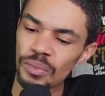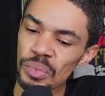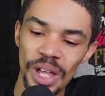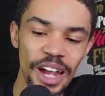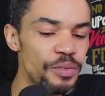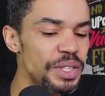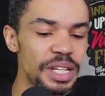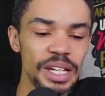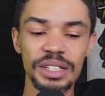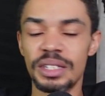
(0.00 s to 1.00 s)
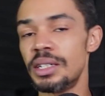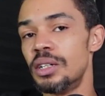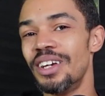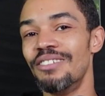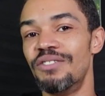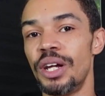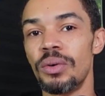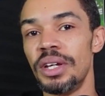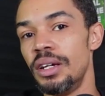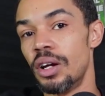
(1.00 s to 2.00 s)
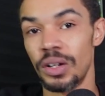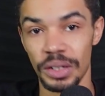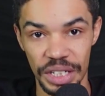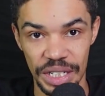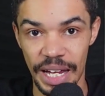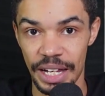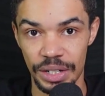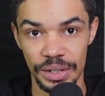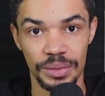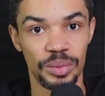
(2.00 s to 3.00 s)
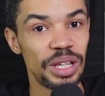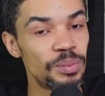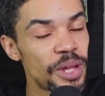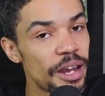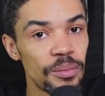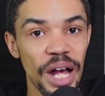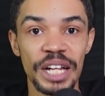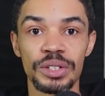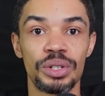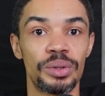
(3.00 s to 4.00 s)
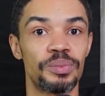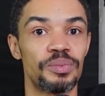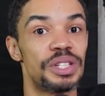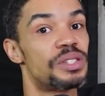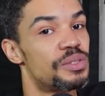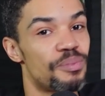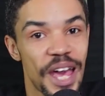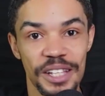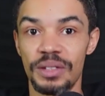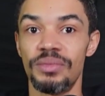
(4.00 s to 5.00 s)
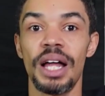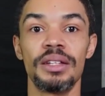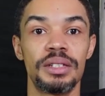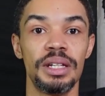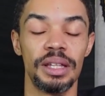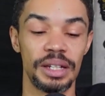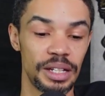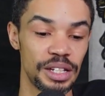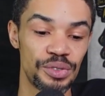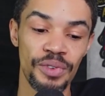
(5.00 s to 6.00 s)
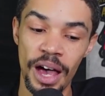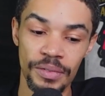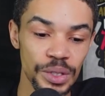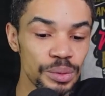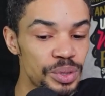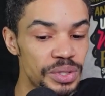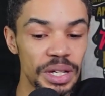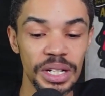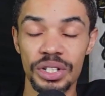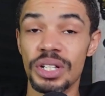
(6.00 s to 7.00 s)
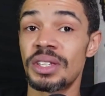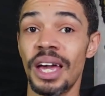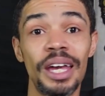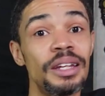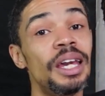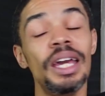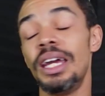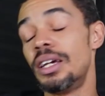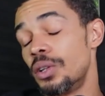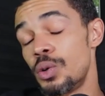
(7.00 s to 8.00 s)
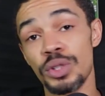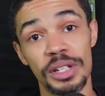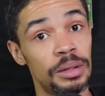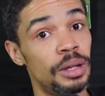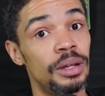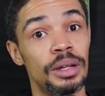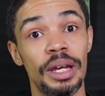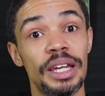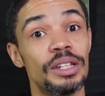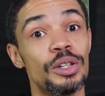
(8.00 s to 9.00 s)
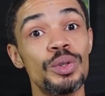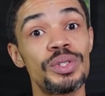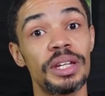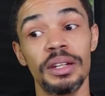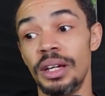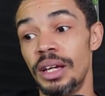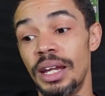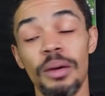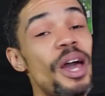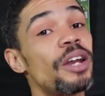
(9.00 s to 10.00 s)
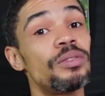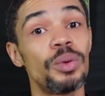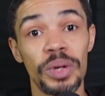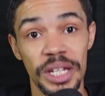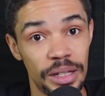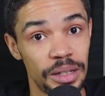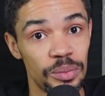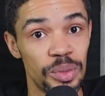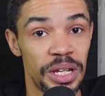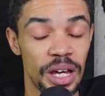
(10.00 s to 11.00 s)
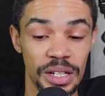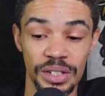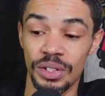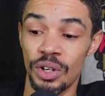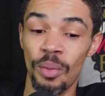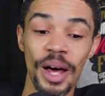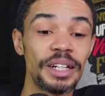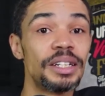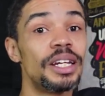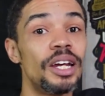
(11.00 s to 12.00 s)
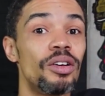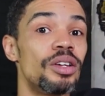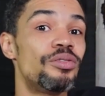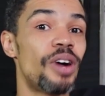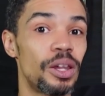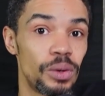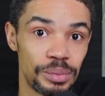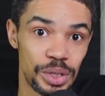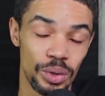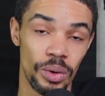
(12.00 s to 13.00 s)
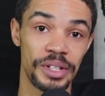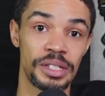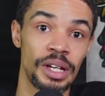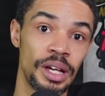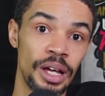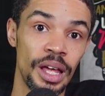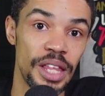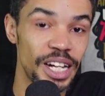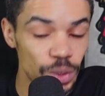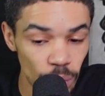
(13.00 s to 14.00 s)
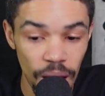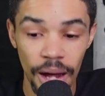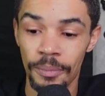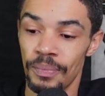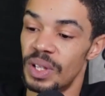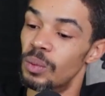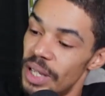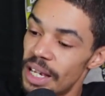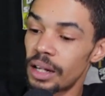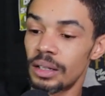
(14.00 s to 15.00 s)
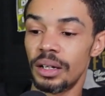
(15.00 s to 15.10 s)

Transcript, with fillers: everything is still in very early stages. Keep that in mind too. This is massive volatility. This 500% it just gained, it could lose it. It could lose it in a matter of a week because nobody didn't hear any follow up stories. That's why we got to look